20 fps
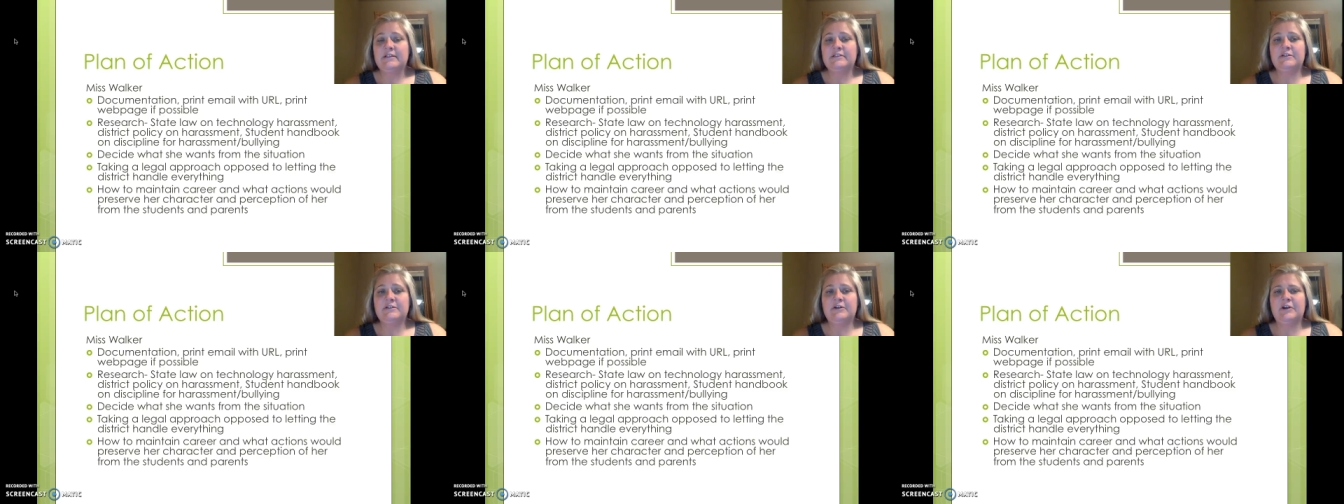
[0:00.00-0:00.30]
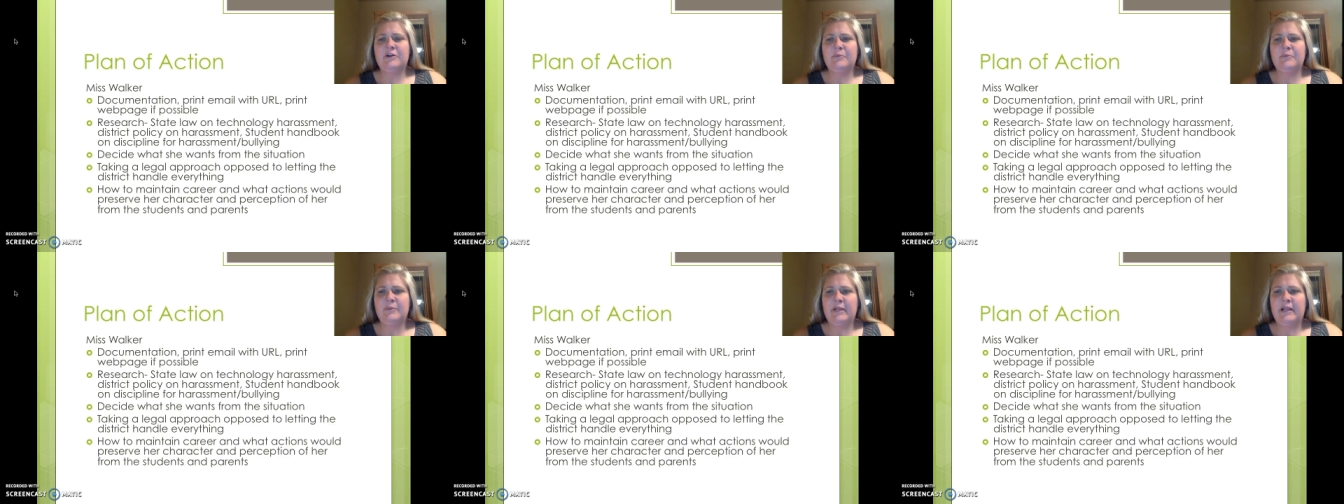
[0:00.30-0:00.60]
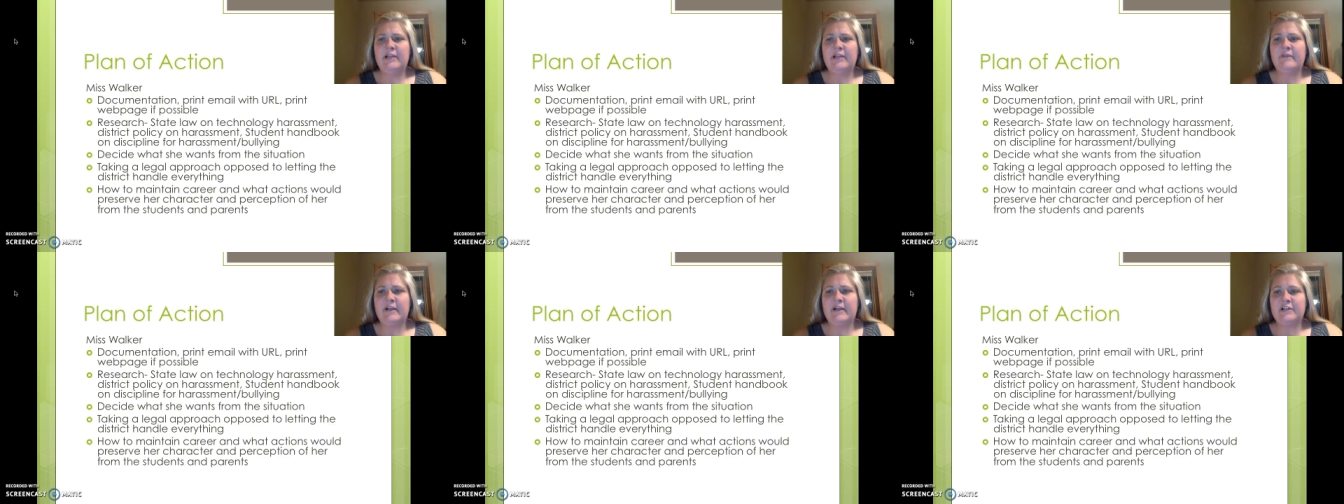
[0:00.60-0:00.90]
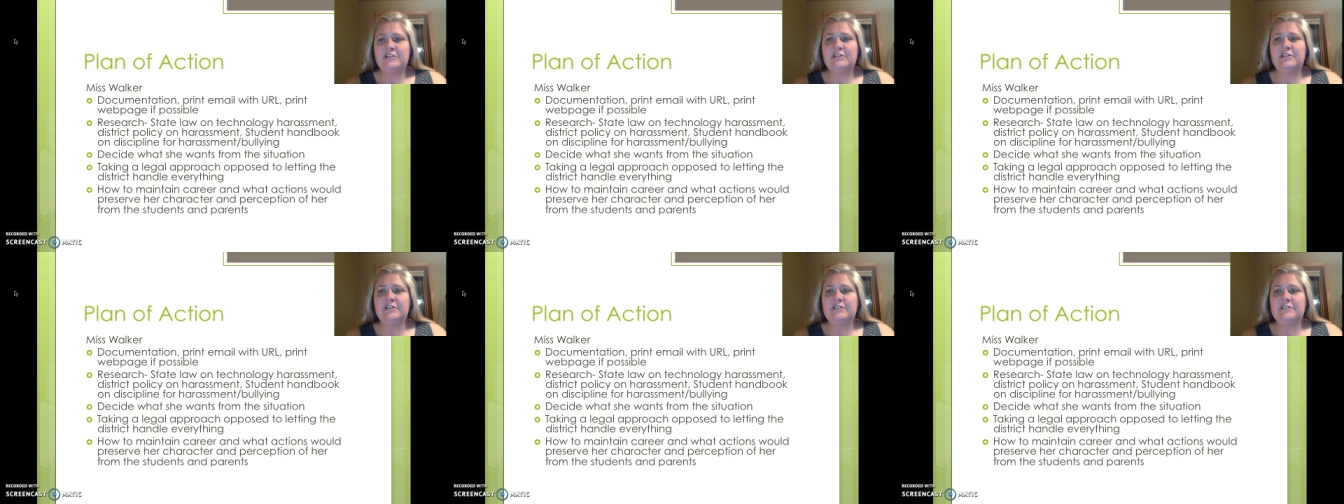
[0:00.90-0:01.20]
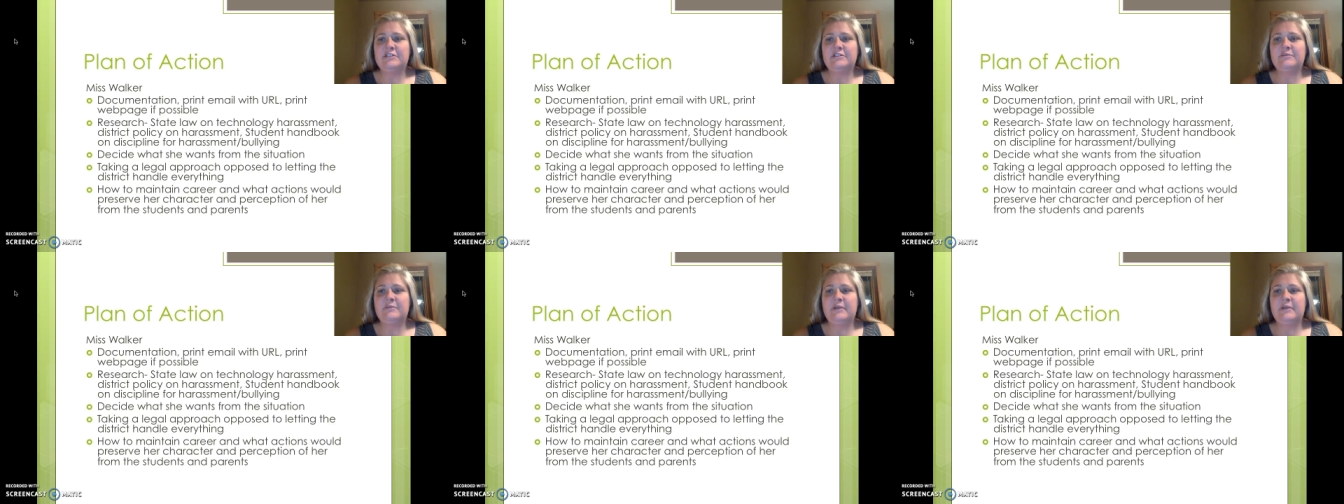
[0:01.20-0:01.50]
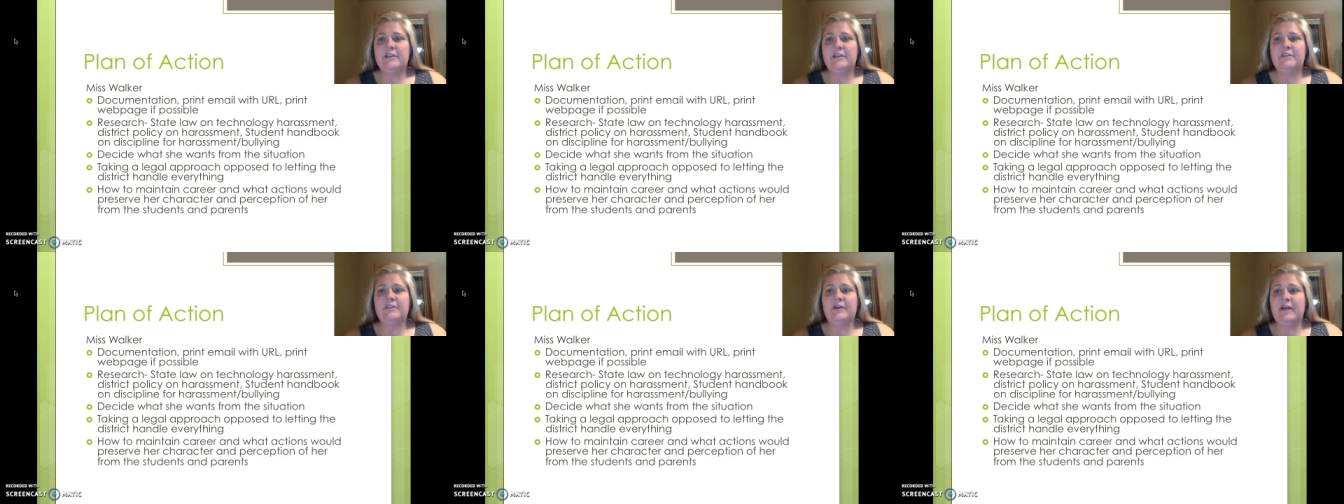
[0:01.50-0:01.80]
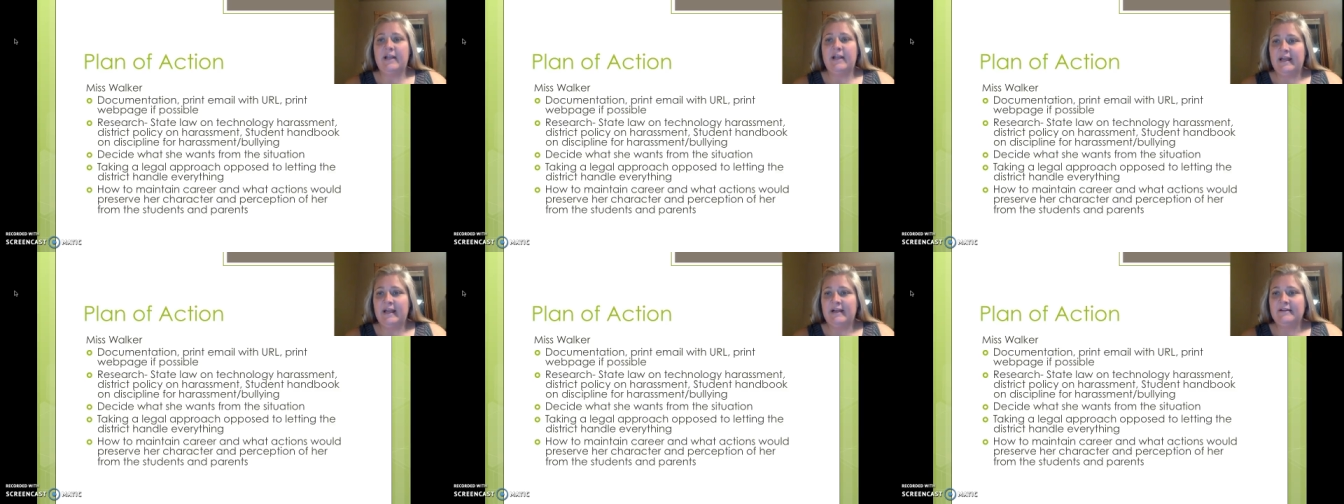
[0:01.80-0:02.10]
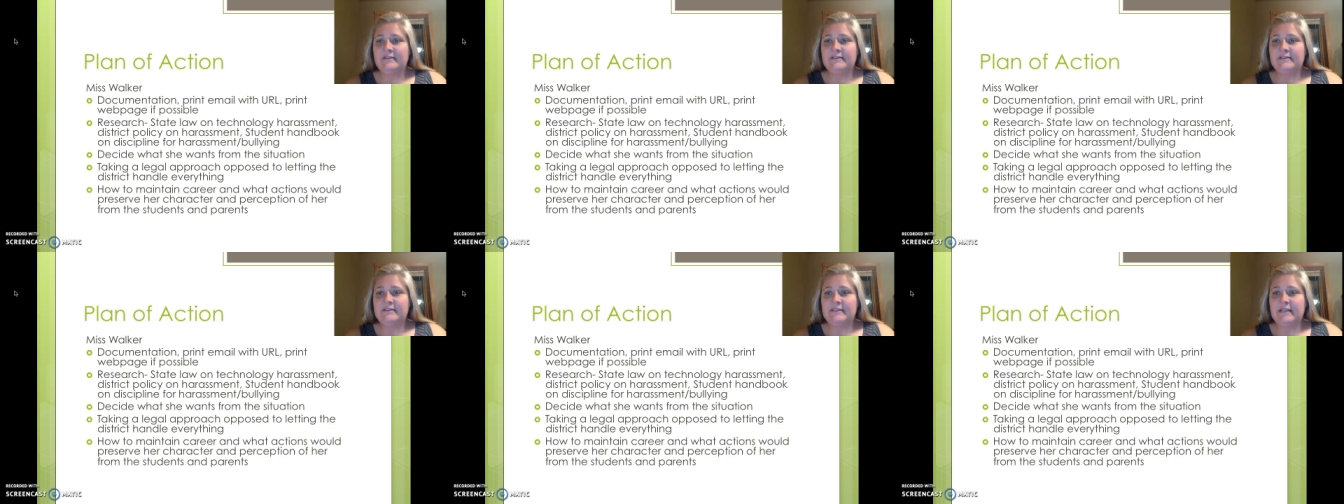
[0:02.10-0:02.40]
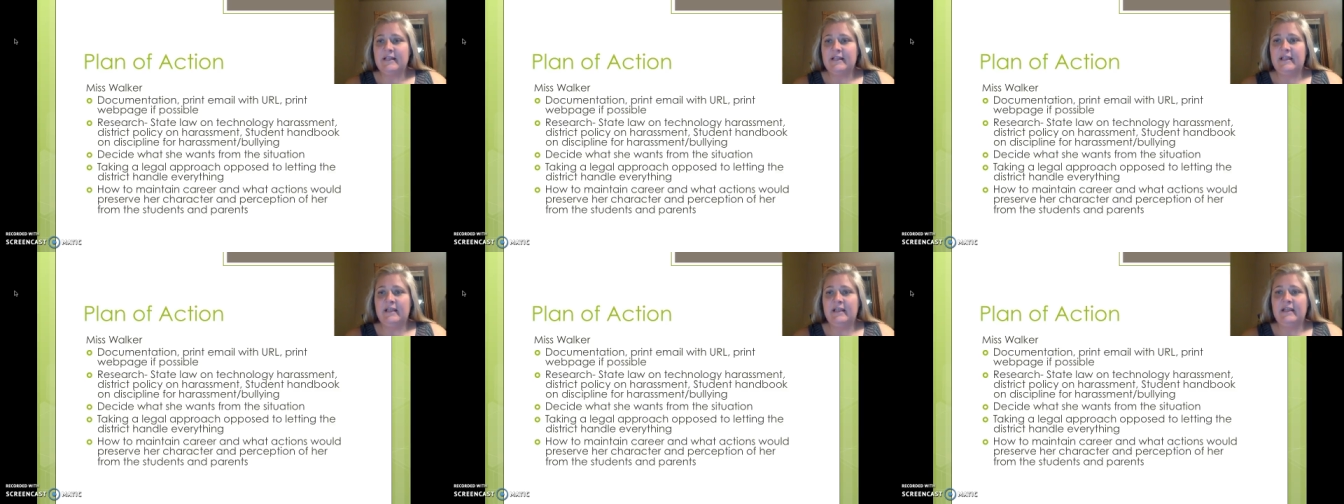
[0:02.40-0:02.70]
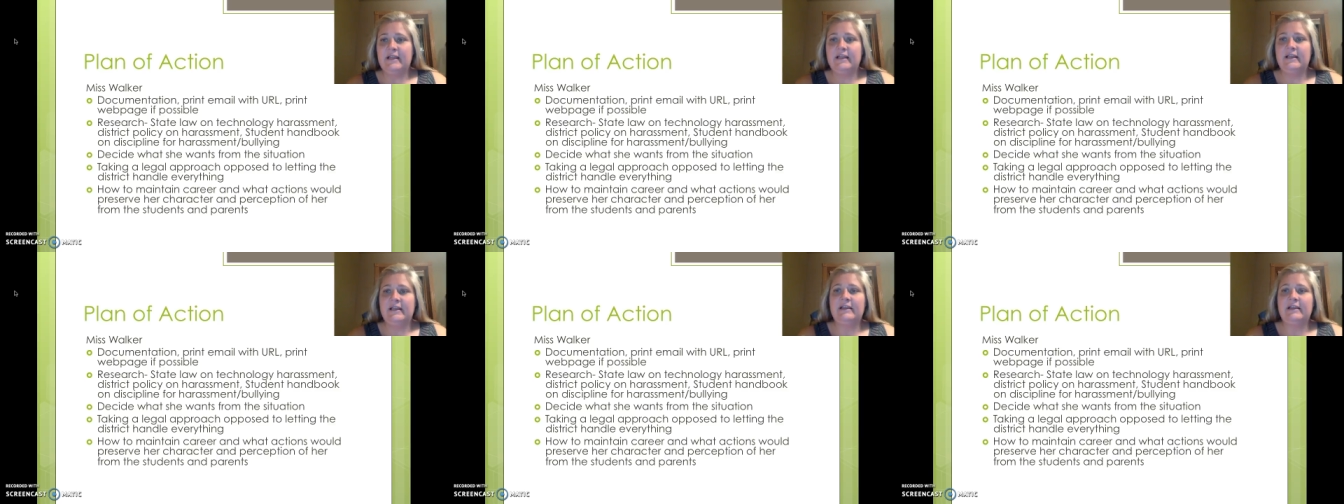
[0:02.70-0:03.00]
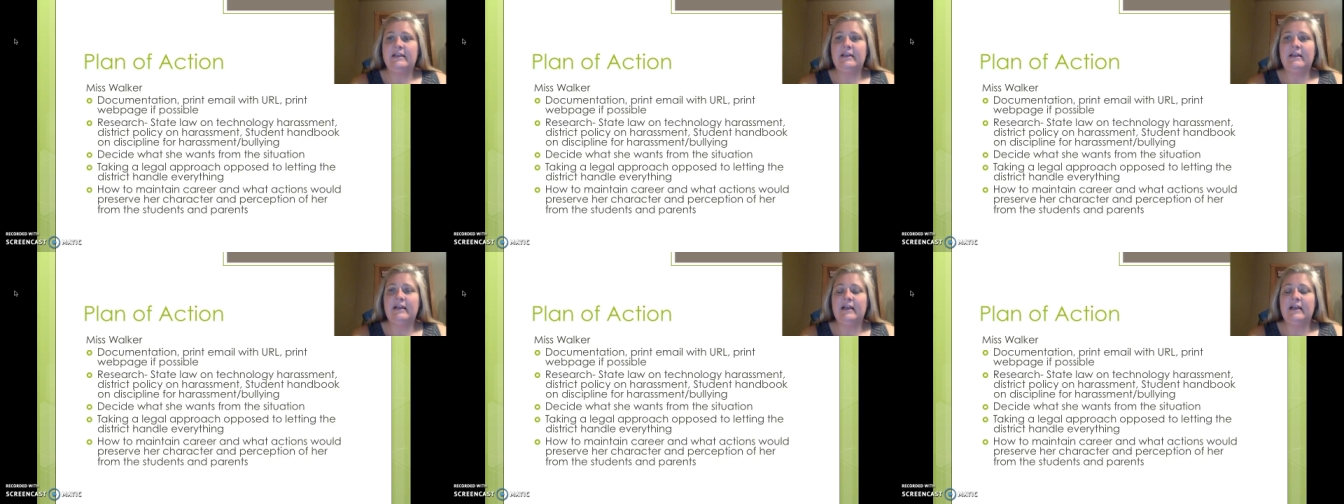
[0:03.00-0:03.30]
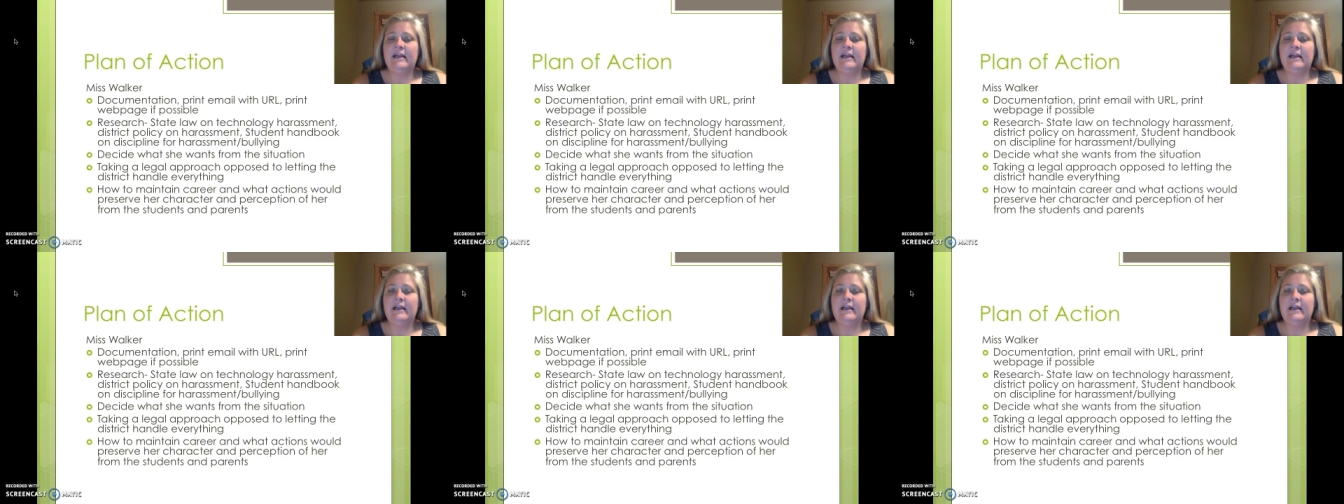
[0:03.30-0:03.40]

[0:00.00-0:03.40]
So her plan of action needs to be thought out, and